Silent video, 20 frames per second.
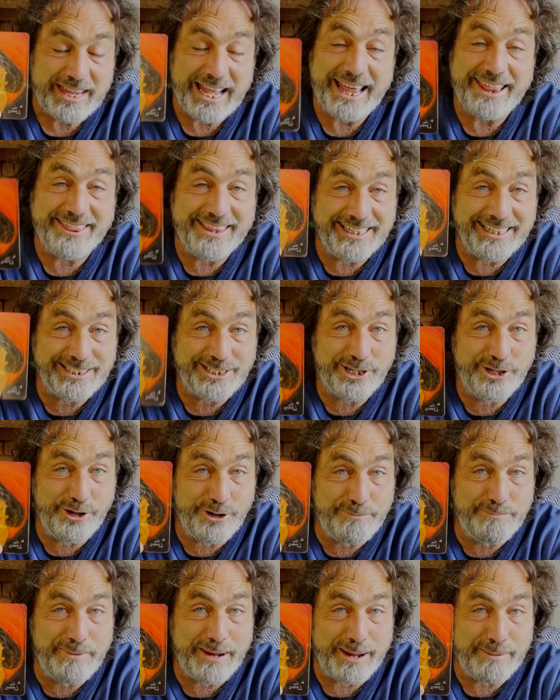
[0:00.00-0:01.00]
this
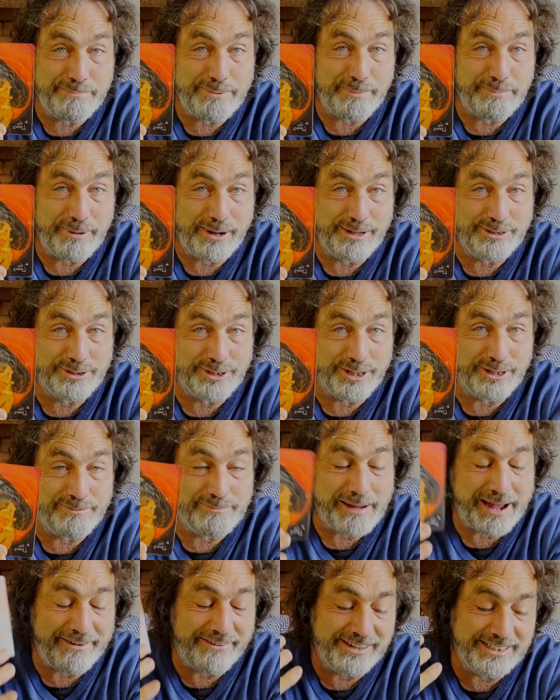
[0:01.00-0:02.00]
could be a proposal of
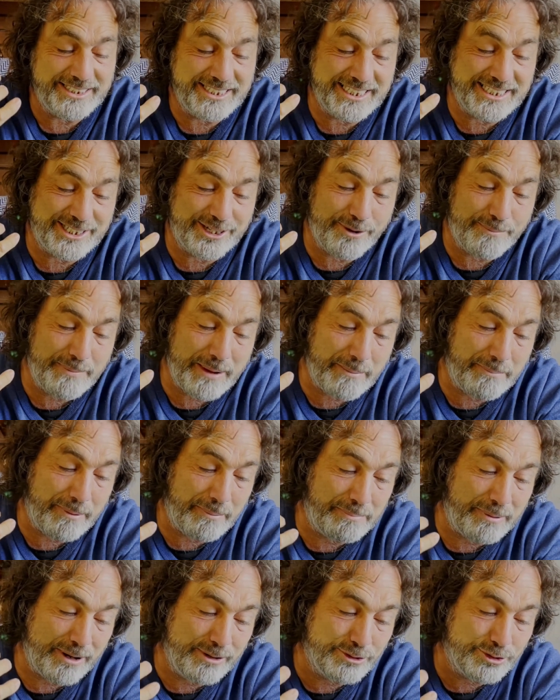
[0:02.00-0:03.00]
marriage, this could be a
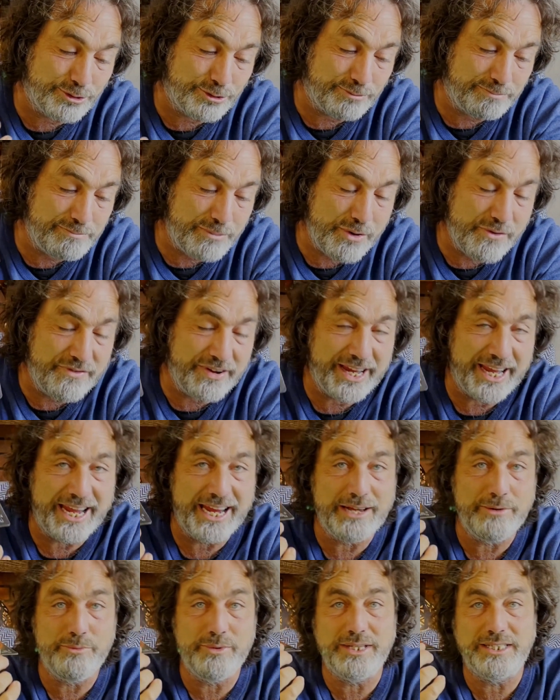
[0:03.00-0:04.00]
proposal moving
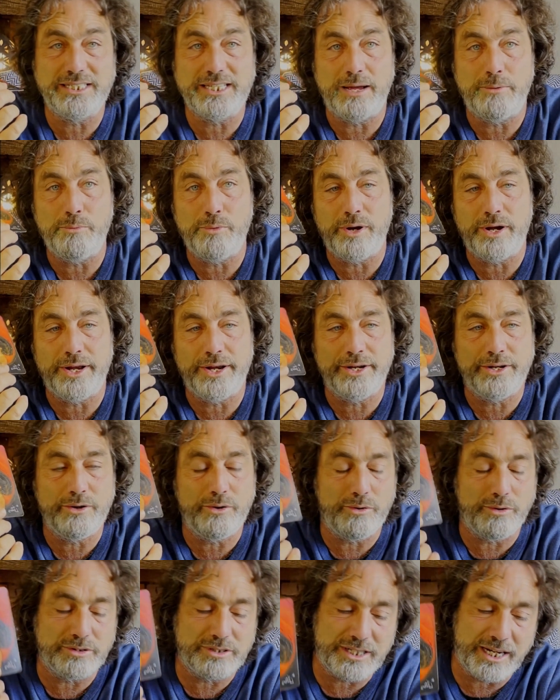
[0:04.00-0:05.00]
in with someone
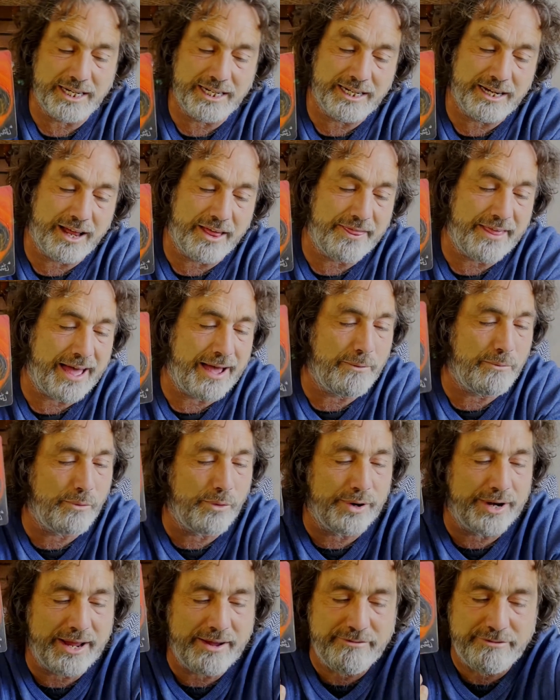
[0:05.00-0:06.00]
or something like that,
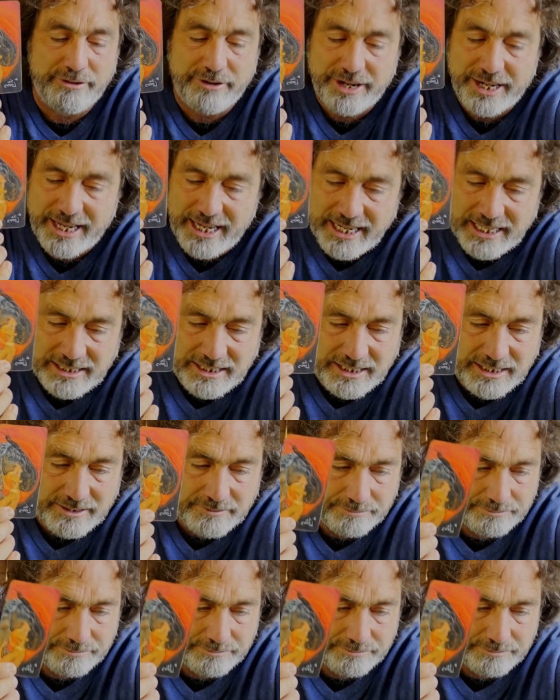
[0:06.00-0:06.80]
whatever it is,